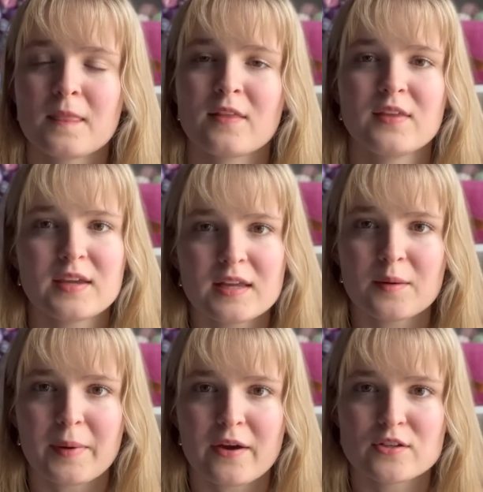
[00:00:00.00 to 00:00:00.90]
thinking
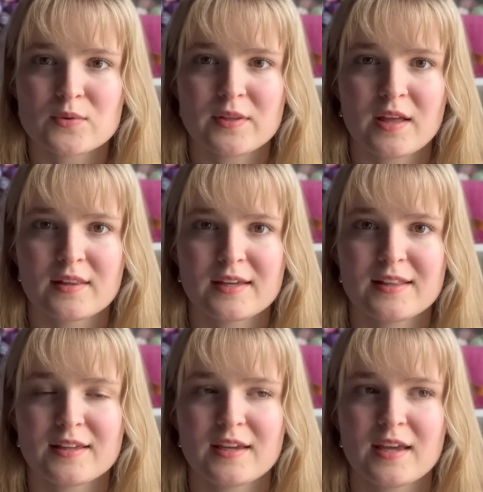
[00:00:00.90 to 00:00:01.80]
about doing that
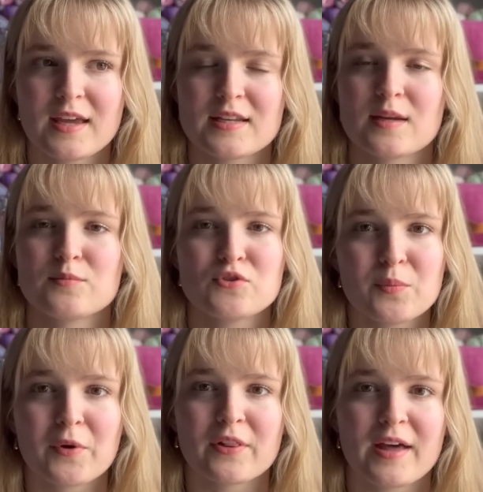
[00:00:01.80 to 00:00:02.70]
lately, and I'm
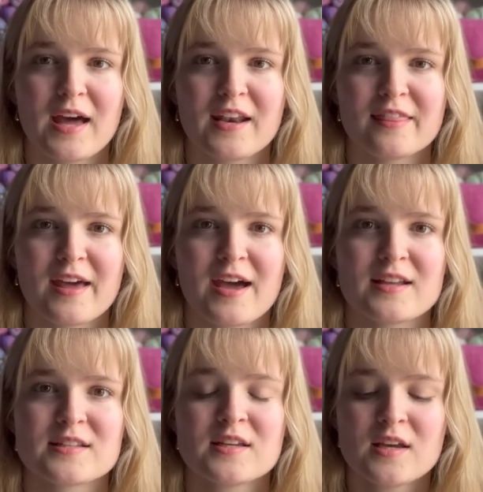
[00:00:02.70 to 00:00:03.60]
super glad
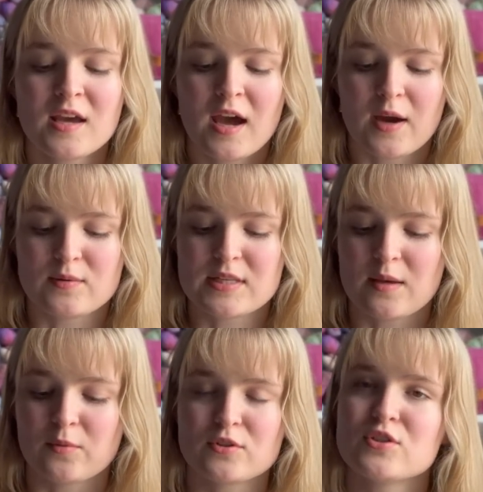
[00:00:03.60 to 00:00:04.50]
that I was
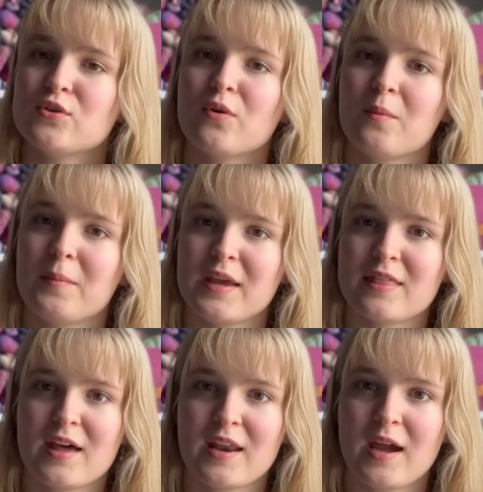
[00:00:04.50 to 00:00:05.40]
able to make
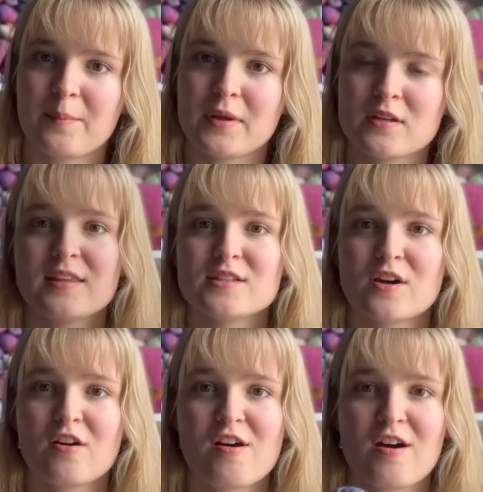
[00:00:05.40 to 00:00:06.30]
that happen. These
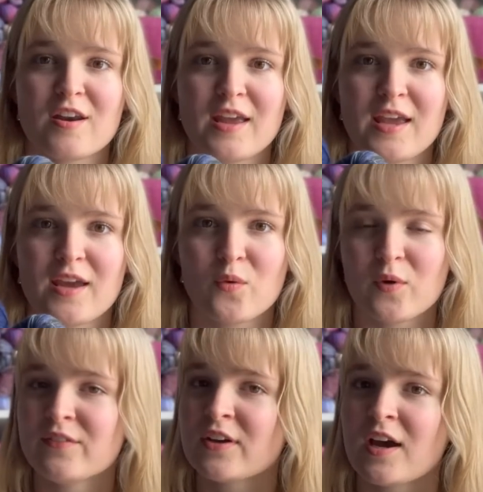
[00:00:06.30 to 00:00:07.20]
are on a
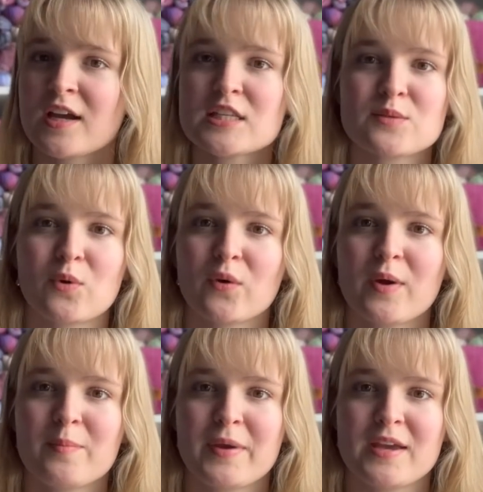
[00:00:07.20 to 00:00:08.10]
one-of-a-kind sport
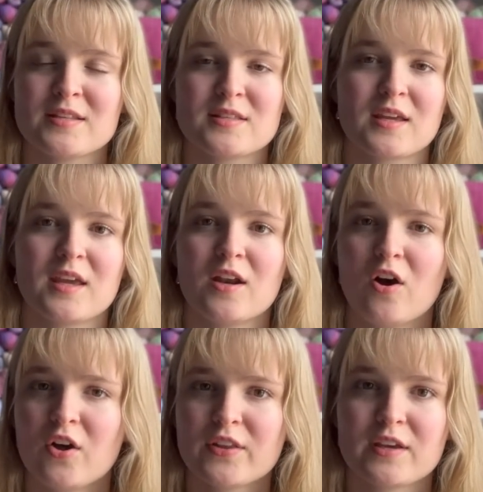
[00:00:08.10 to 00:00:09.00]
weight base. Again,
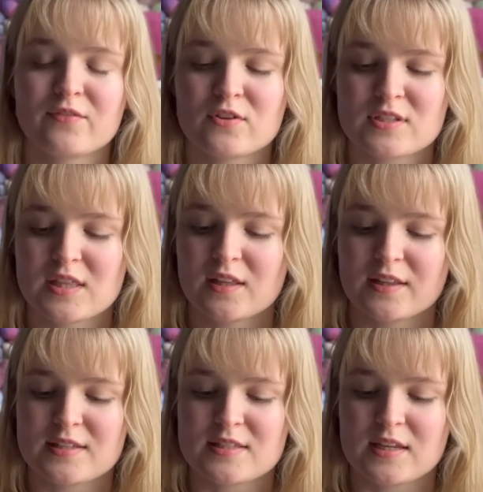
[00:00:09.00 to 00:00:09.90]
all the info's in the
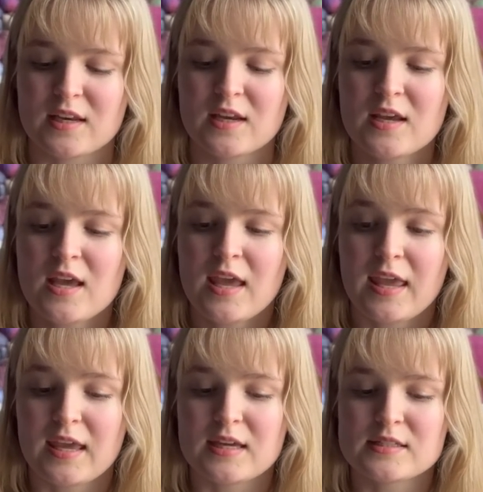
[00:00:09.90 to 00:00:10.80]
listing,
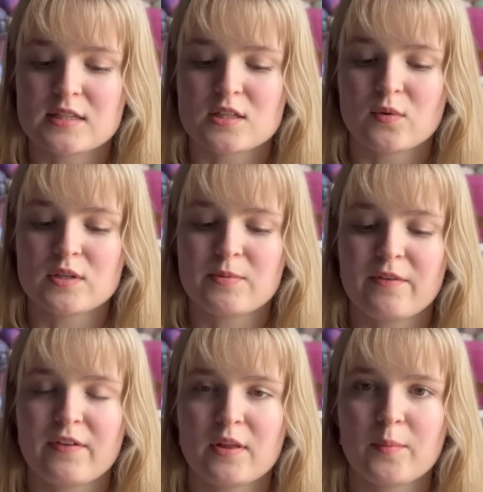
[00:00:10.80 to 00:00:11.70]
and it's going to be
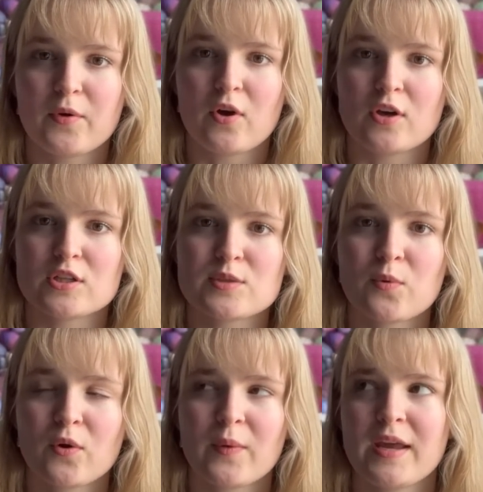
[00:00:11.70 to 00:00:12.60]
available on
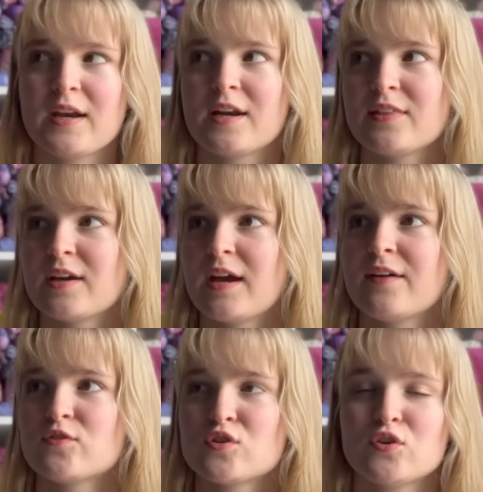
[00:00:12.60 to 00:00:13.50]
sport weight, and I think I
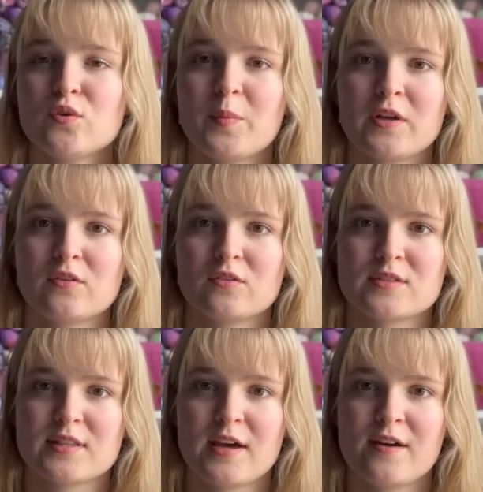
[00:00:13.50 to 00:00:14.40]
have 2
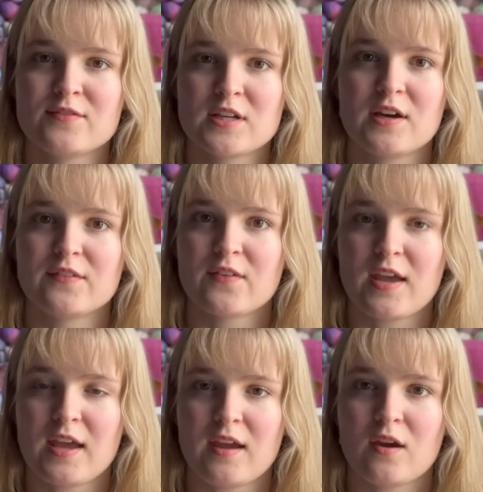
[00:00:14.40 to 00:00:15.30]
bundles left of
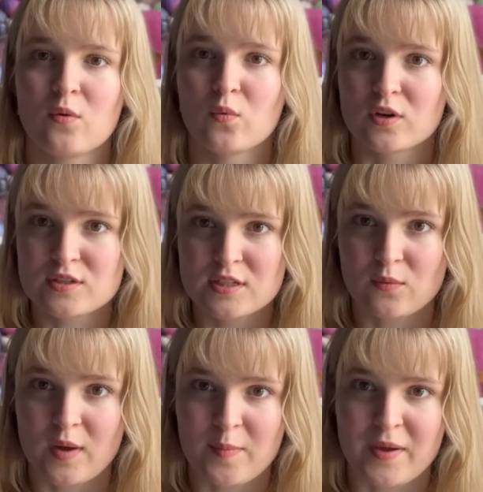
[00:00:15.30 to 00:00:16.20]
a worsted
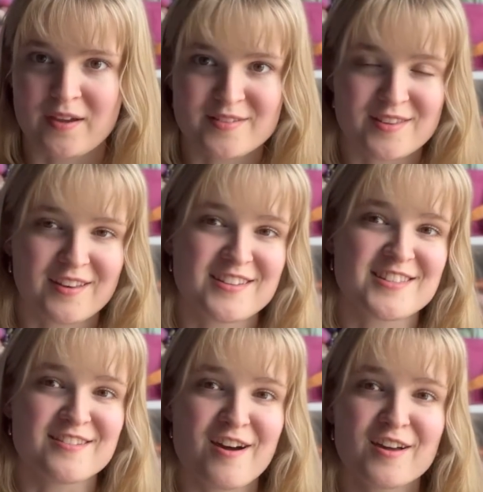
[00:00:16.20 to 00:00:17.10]
weight base that is
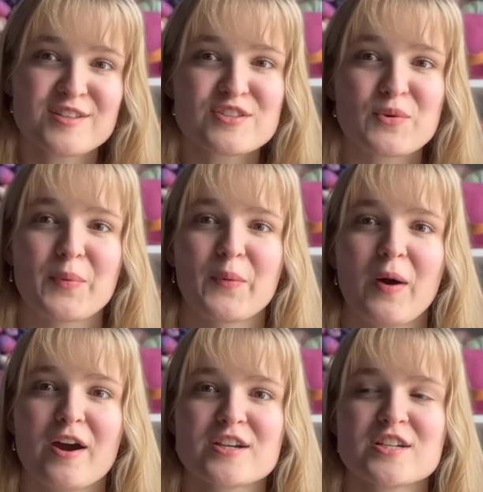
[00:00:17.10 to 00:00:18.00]

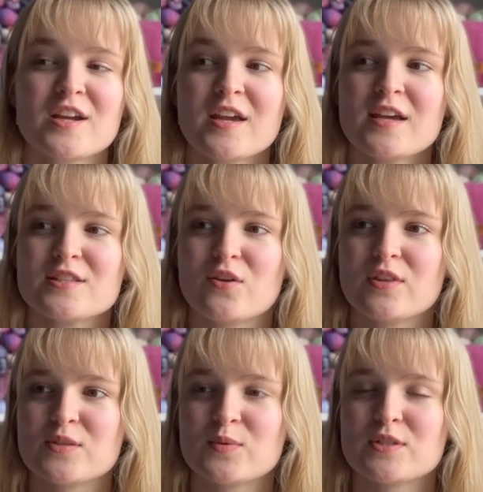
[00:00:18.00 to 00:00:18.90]
non-superwash. So
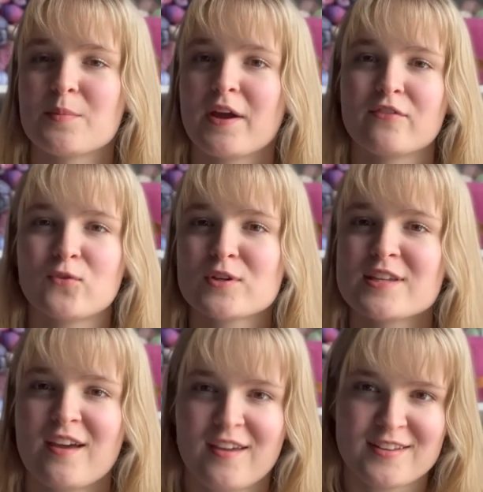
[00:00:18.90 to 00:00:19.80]
this was my
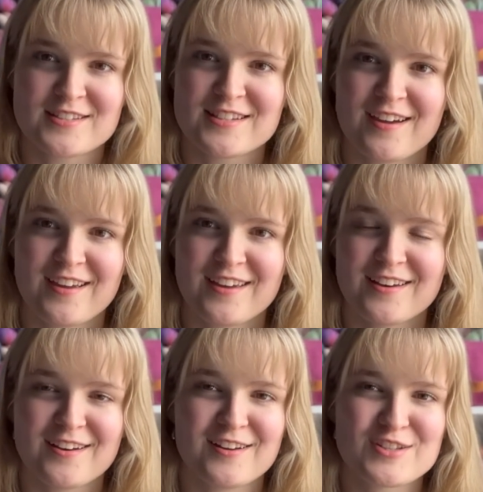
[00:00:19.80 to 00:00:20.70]
forte into dyeing
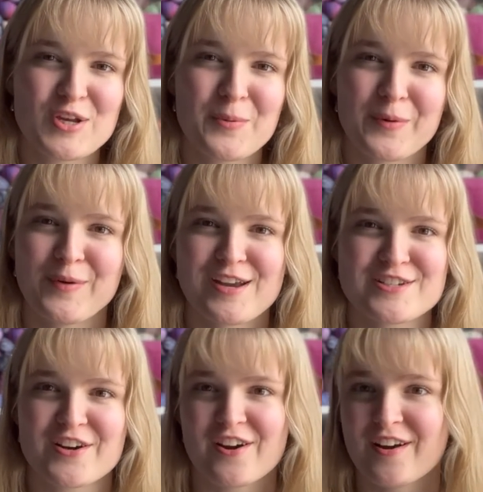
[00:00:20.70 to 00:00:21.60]

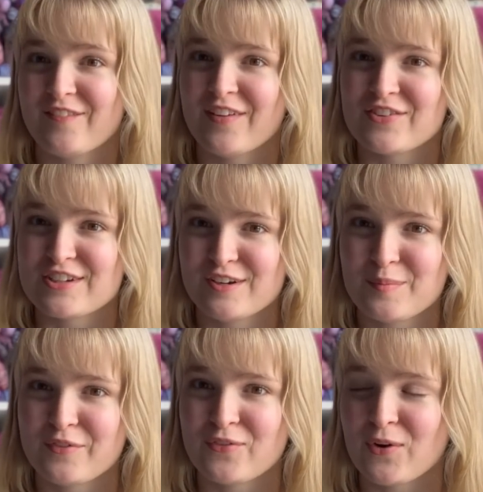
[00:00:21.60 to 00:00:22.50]
non-superwash yarn. I've never done it
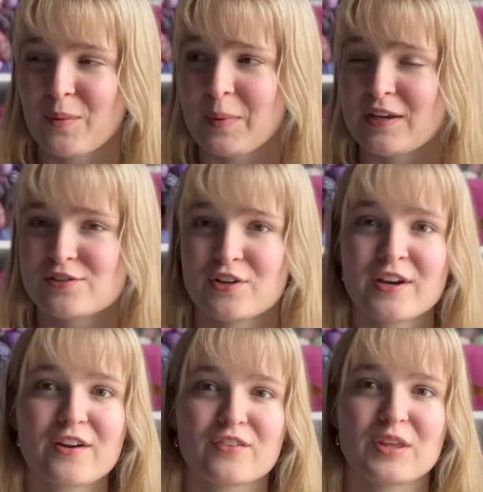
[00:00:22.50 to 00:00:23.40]
before, but it turned
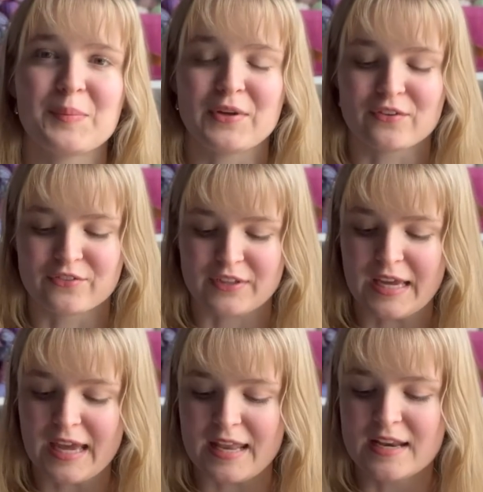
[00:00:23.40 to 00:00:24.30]
out really
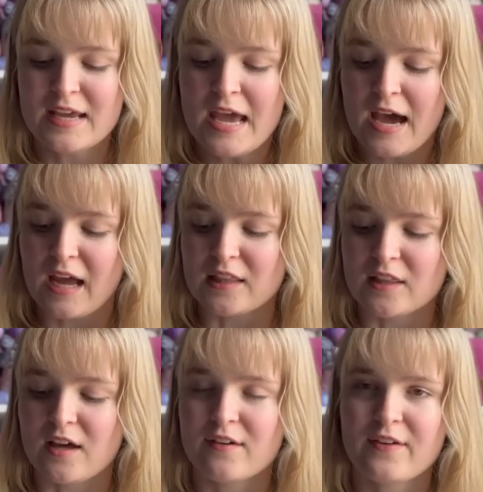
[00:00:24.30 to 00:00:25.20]
beautifully, and I
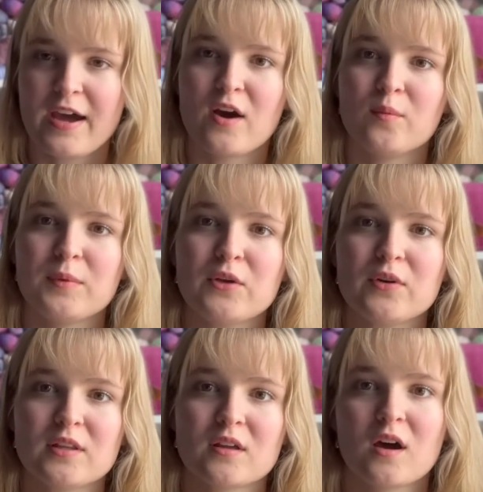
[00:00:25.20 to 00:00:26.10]
love how
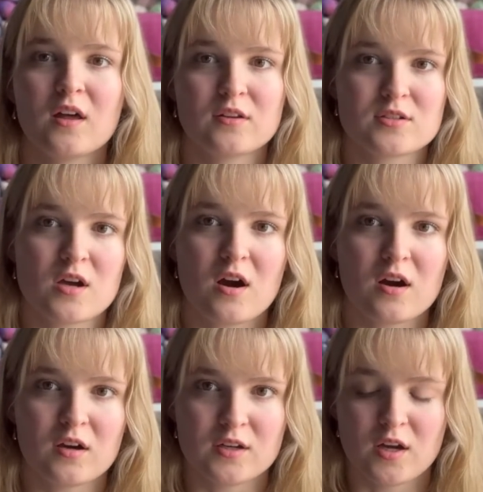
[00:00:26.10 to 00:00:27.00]
muted the colors
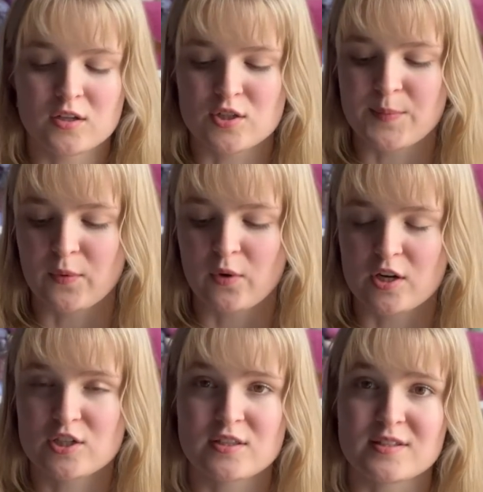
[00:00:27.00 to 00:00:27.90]
are on
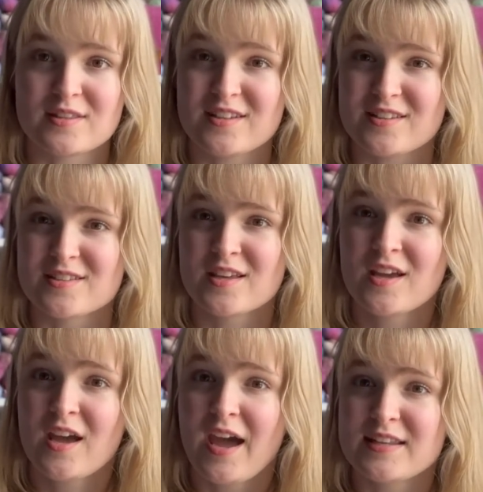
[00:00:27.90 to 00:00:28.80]
non-superwash, since these
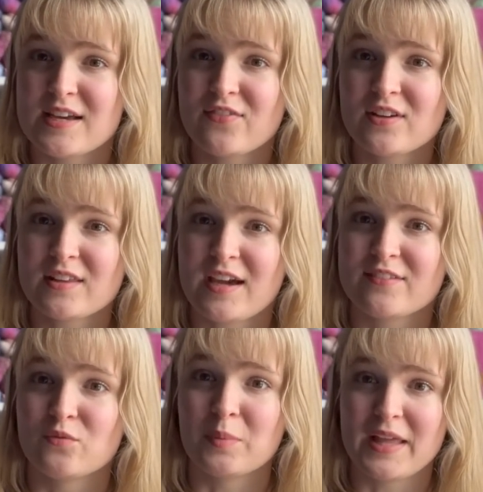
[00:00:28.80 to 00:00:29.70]
definitely
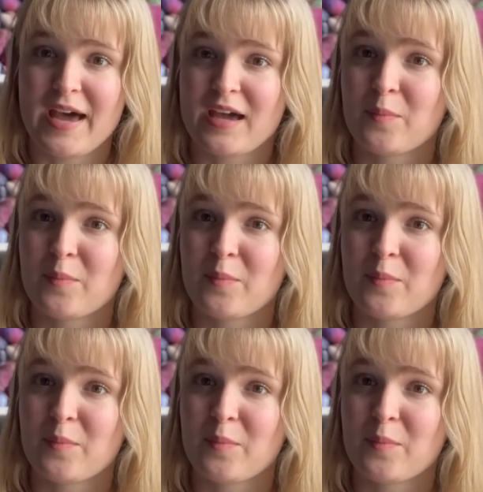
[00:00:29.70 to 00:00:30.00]
have black